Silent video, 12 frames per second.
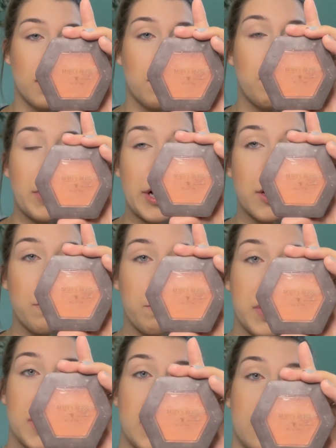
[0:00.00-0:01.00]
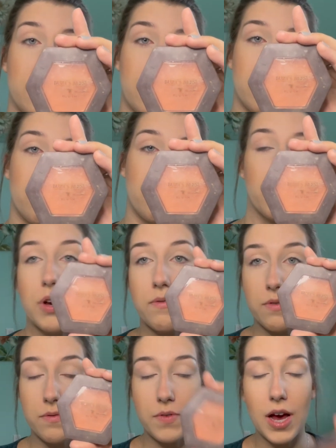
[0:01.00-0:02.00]
Bare Peach
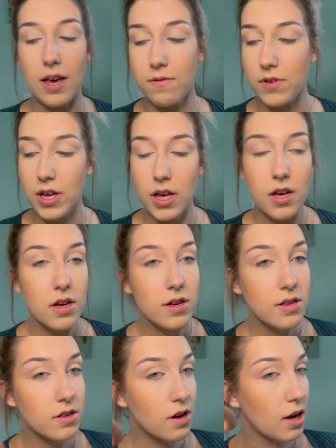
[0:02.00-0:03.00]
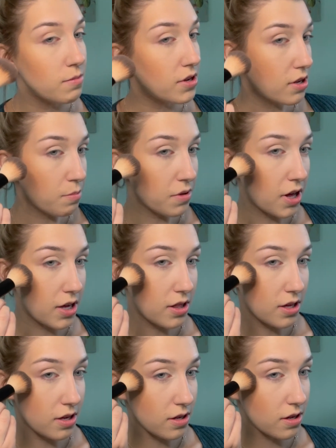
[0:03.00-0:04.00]
1205. So I'm just applying
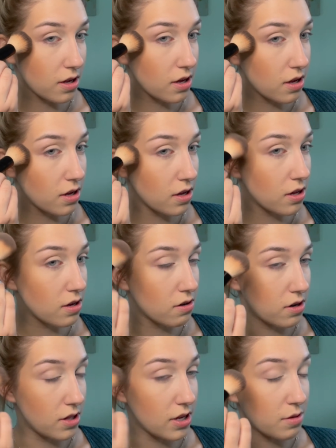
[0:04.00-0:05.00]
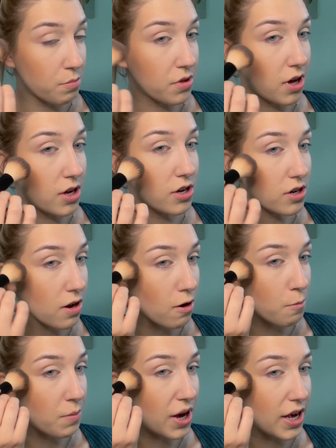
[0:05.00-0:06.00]
this blush
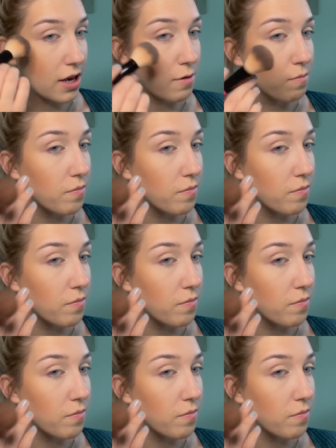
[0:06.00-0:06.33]
on my